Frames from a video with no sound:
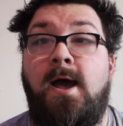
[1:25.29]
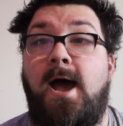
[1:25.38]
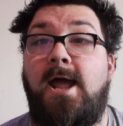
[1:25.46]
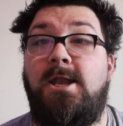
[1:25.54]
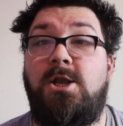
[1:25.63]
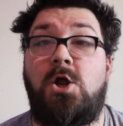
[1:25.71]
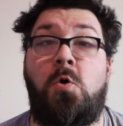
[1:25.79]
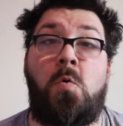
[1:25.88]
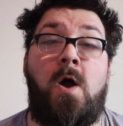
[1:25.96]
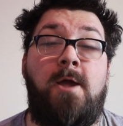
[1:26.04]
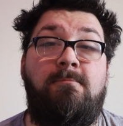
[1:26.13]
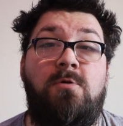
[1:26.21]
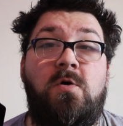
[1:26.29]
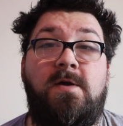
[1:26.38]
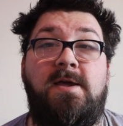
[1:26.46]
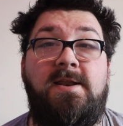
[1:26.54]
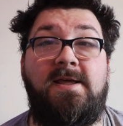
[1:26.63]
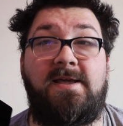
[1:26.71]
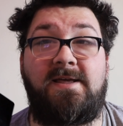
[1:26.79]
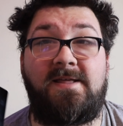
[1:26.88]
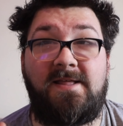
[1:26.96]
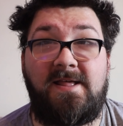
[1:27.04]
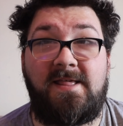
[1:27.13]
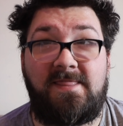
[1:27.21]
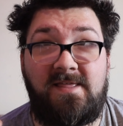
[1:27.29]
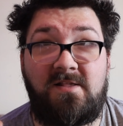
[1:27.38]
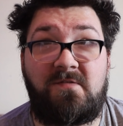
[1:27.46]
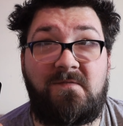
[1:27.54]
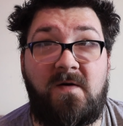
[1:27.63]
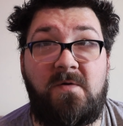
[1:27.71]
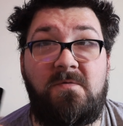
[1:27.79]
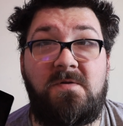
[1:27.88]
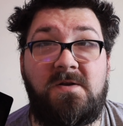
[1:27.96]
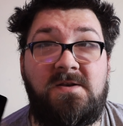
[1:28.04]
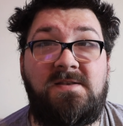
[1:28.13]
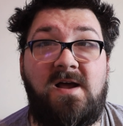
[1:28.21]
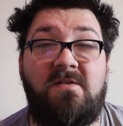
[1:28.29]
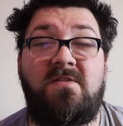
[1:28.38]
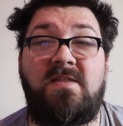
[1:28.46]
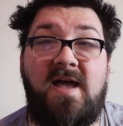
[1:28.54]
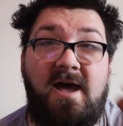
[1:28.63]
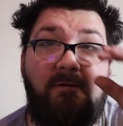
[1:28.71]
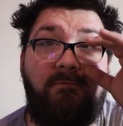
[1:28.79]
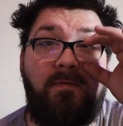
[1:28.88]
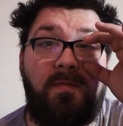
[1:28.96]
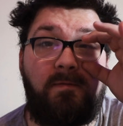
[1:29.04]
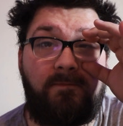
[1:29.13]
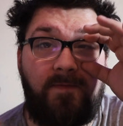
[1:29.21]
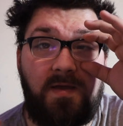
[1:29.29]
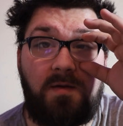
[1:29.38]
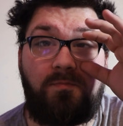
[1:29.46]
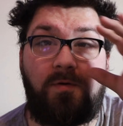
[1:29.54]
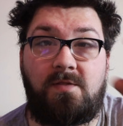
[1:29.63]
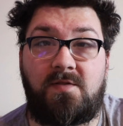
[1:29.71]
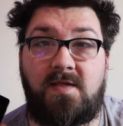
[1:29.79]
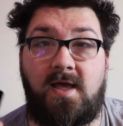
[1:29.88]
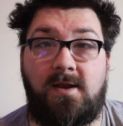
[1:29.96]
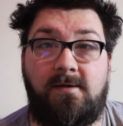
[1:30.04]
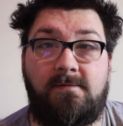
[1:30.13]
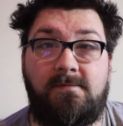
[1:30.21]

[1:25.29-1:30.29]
And no, I'm not kidding. This phone doesn't have the fingerprint scanner.